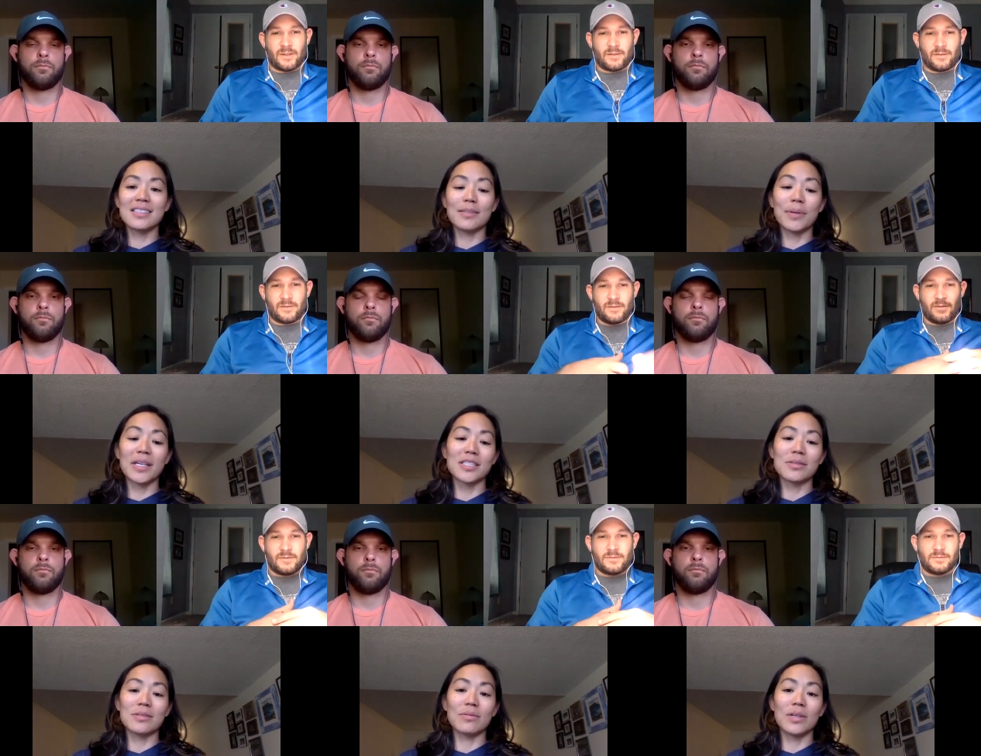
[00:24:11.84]

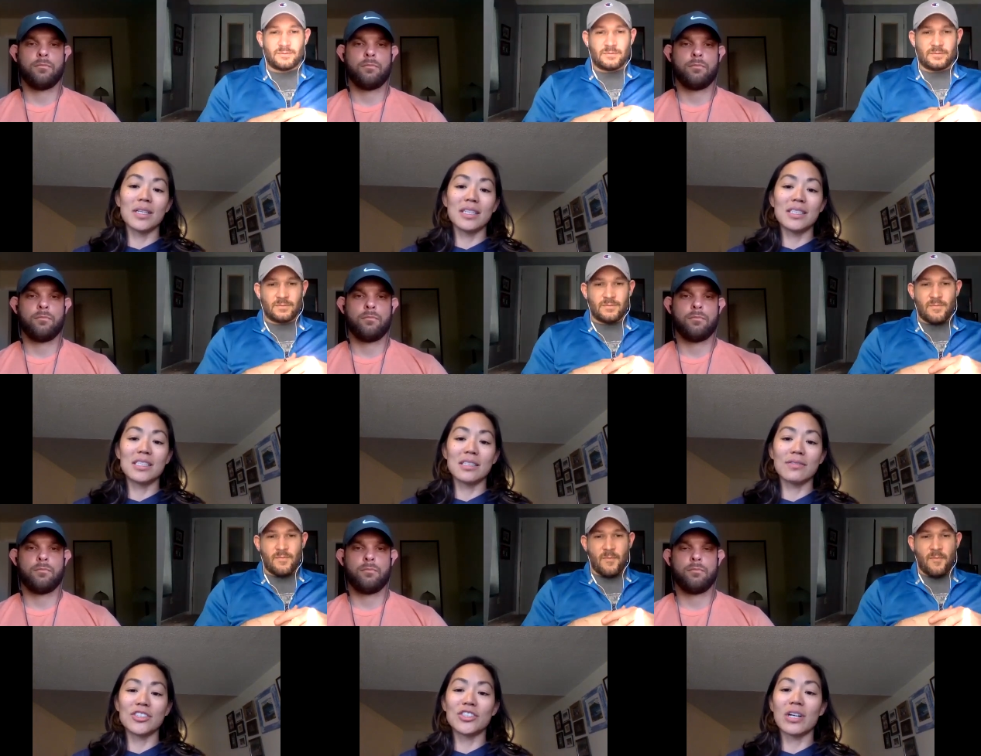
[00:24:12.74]
Speaker 1: depends what each
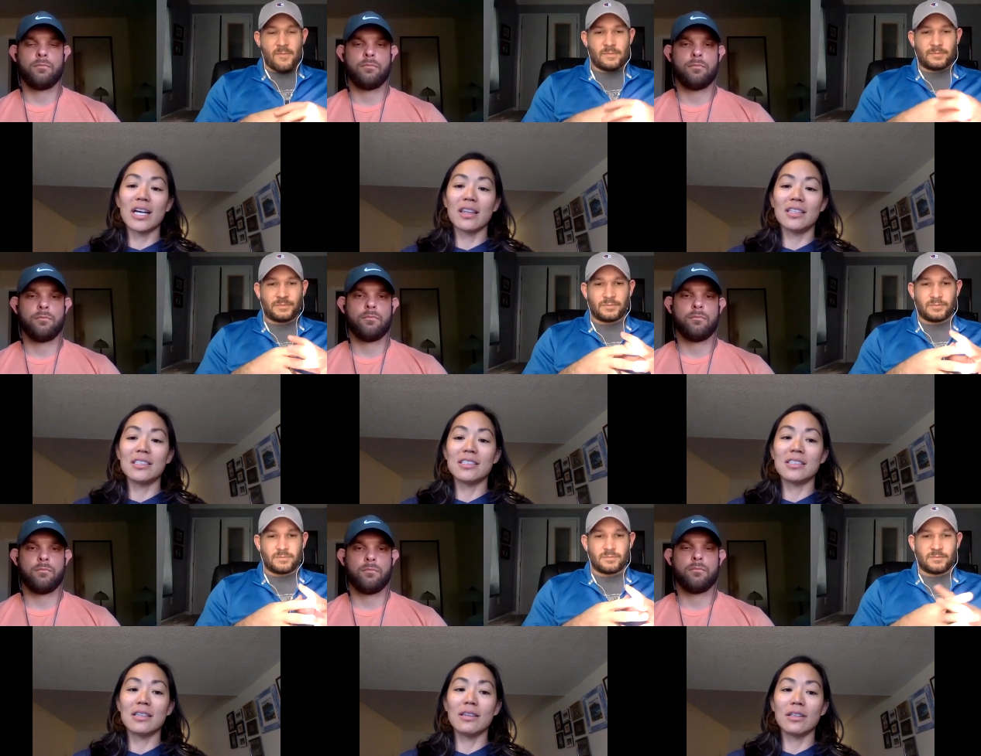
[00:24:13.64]
individual athlete
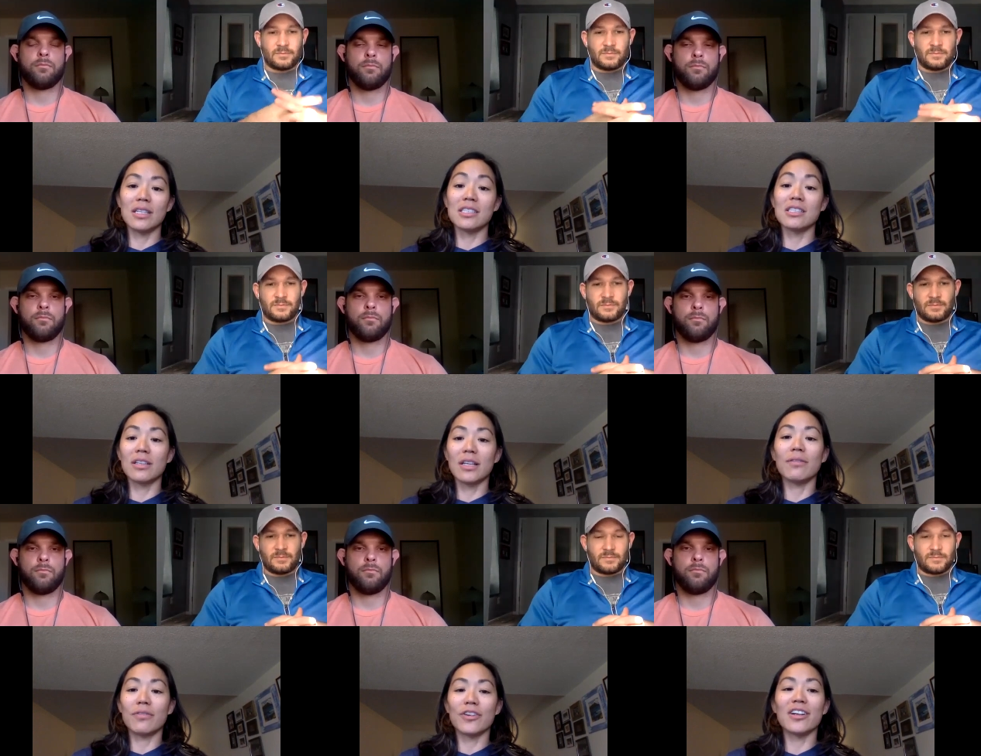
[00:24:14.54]
lo- is
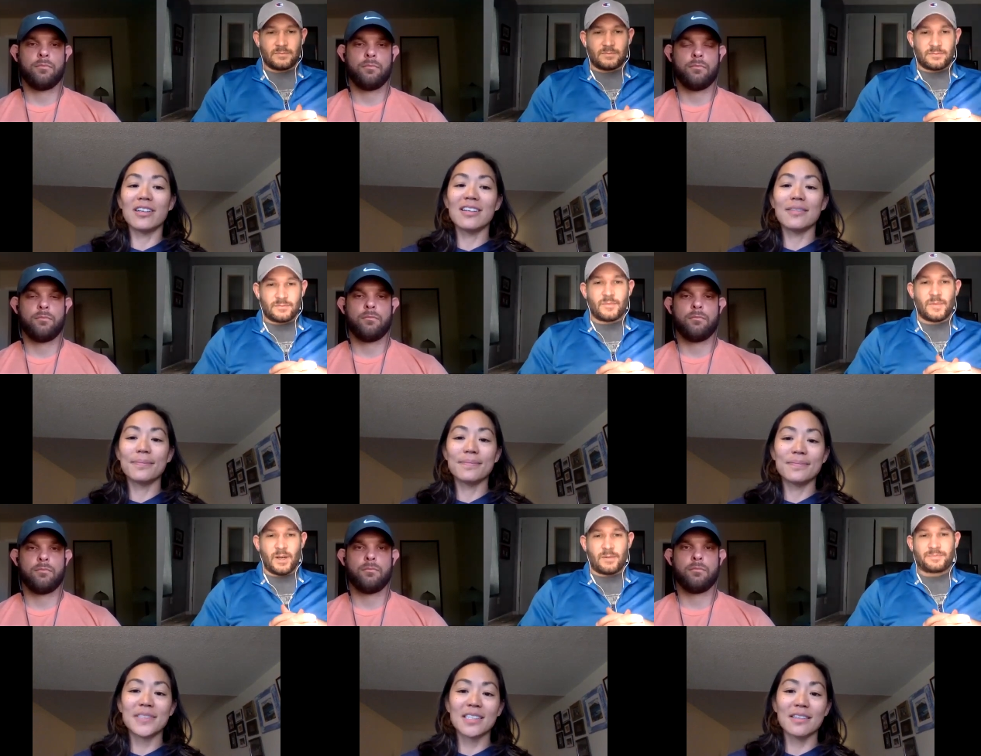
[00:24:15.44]
looking for
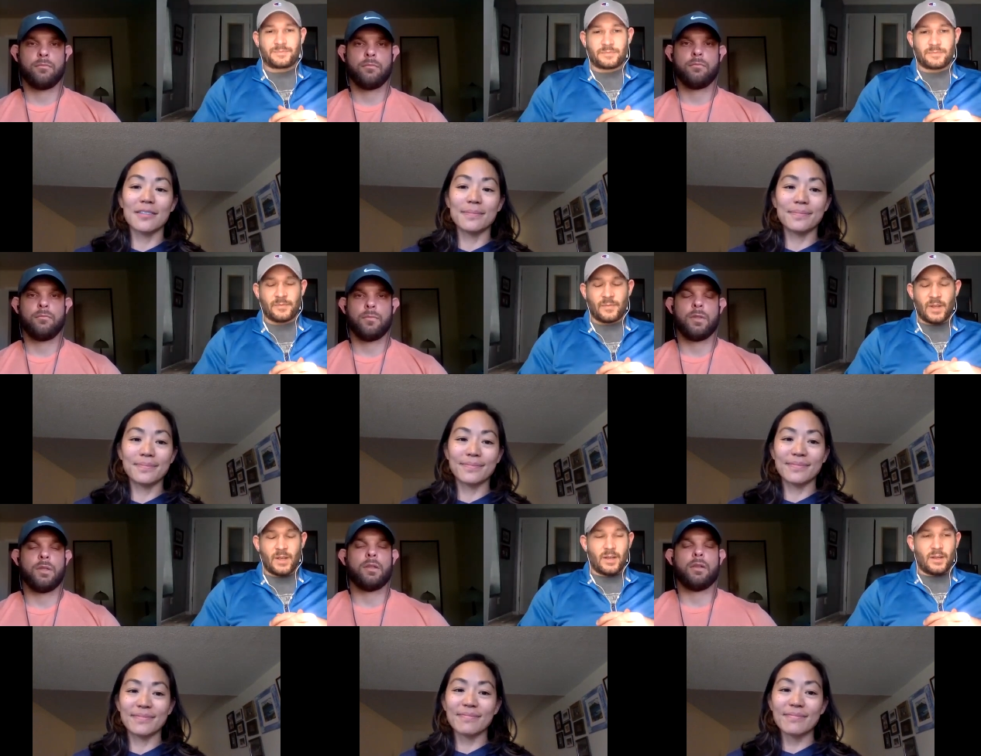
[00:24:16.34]
yeah um,
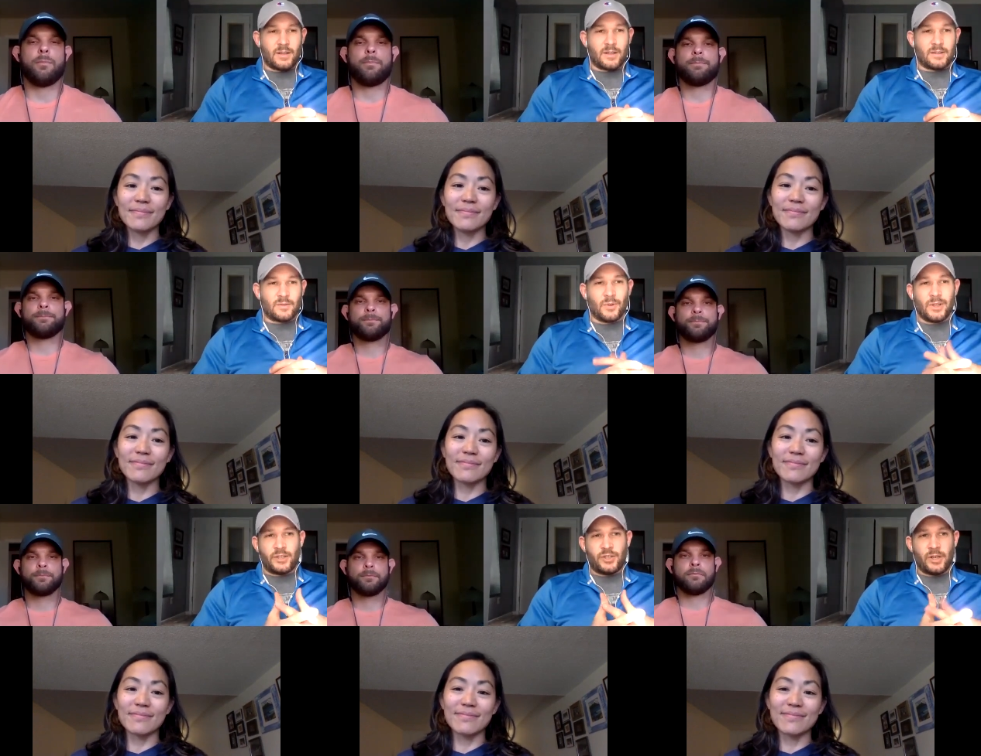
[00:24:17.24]
mm-hmm.
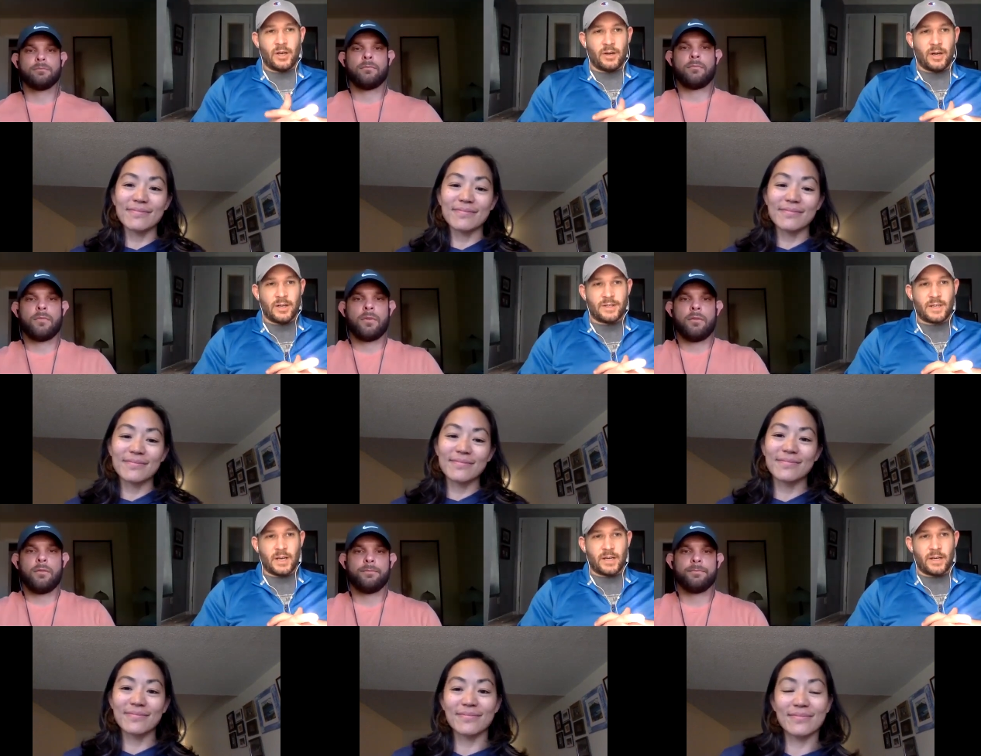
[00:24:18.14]
Speaker 2: we'll let you go here in a
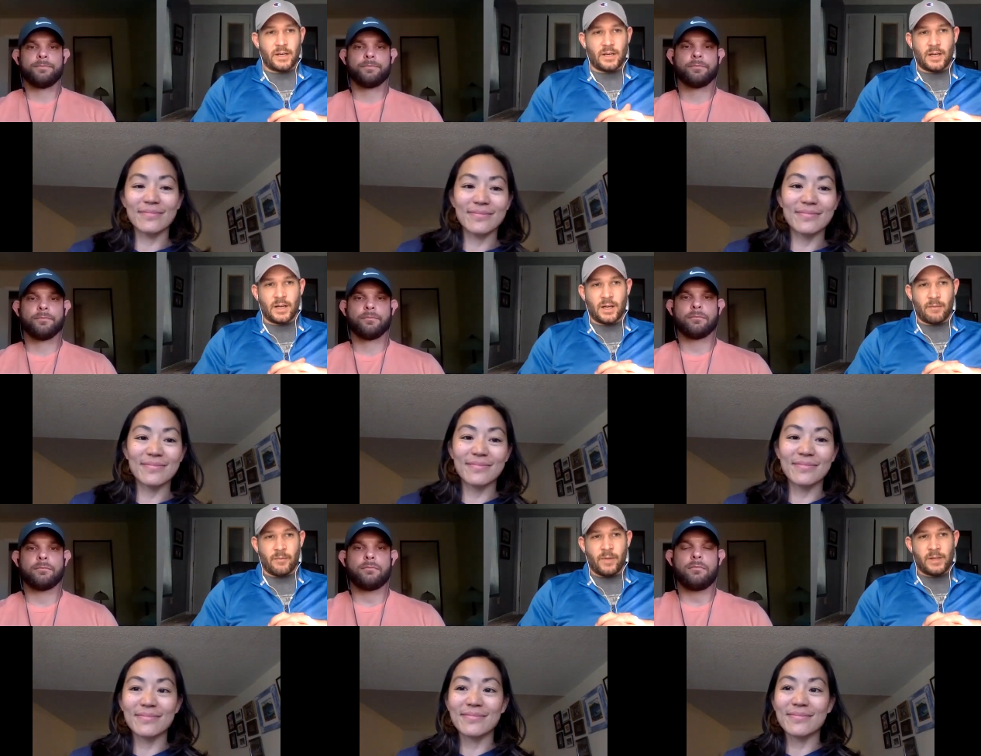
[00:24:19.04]
second
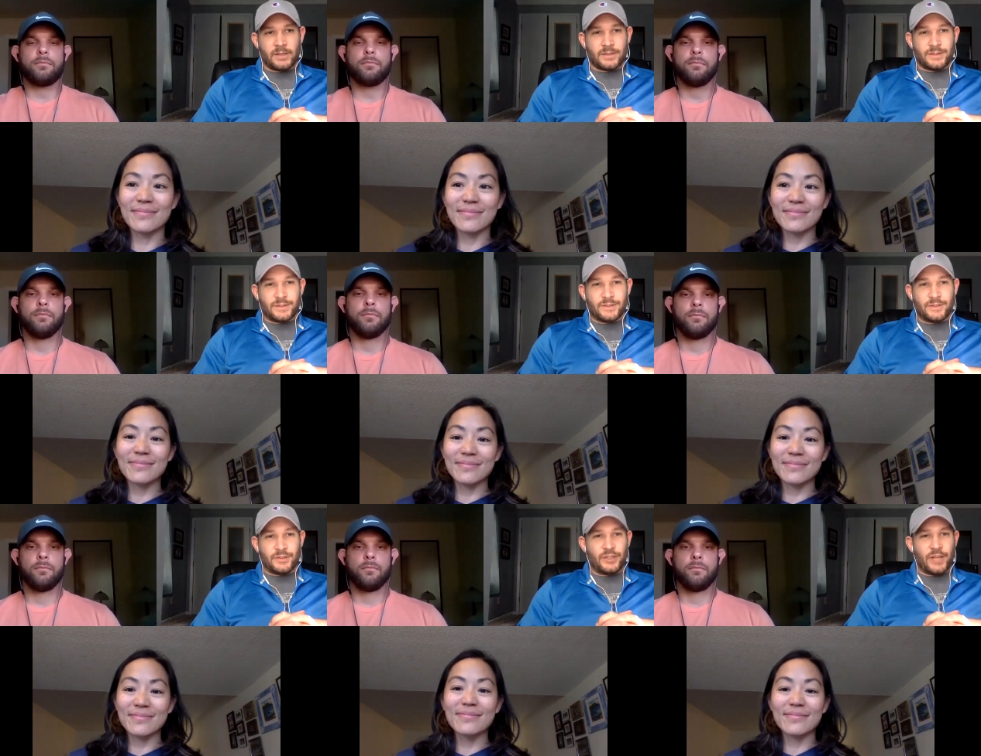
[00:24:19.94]
um,
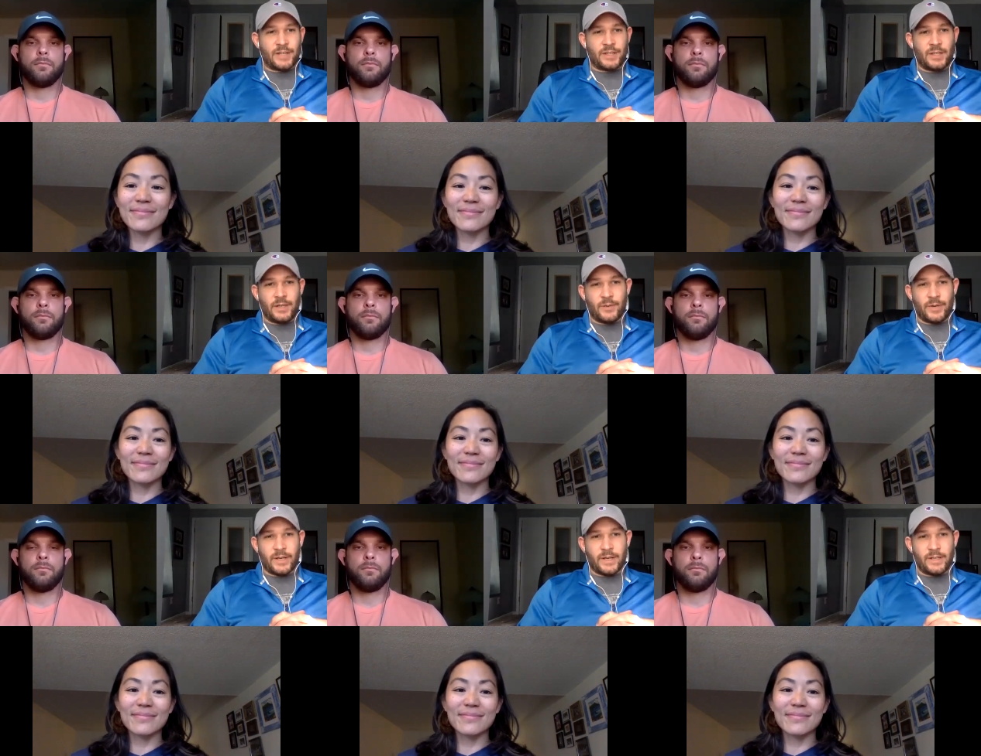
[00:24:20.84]
jesse you
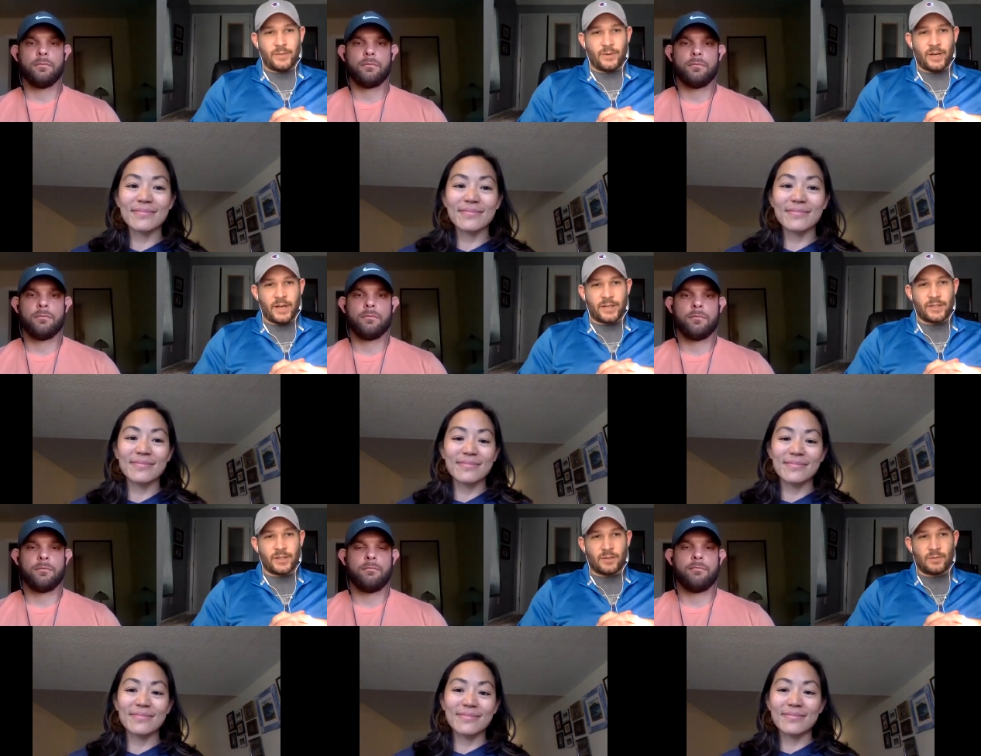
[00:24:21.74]
want to you want to
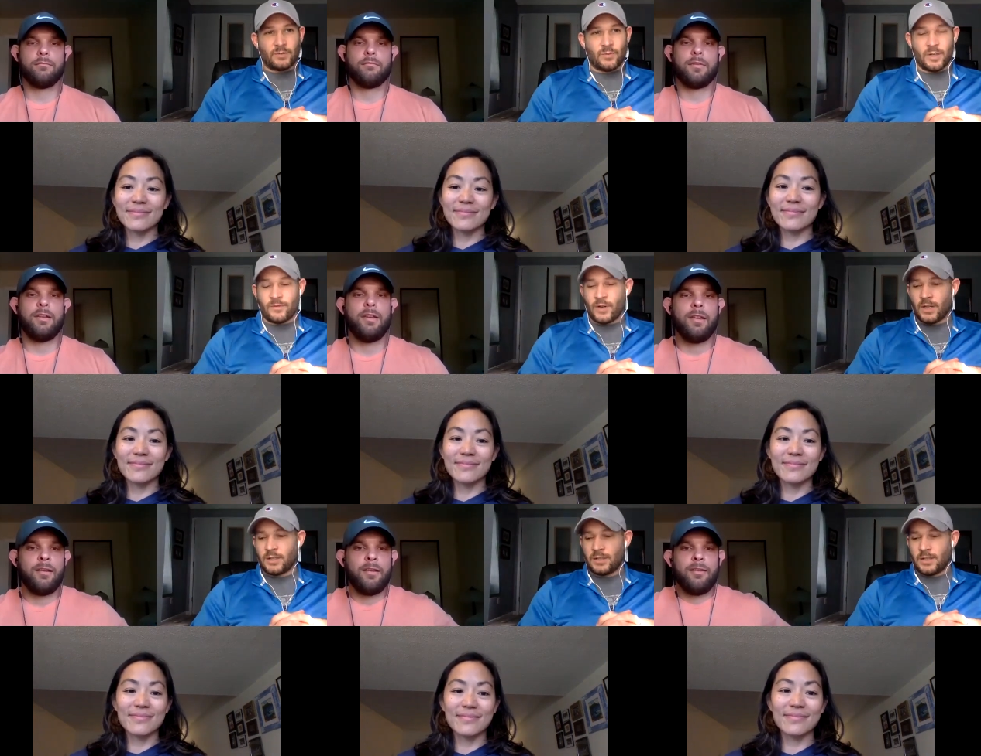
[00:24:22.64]
ask her one of our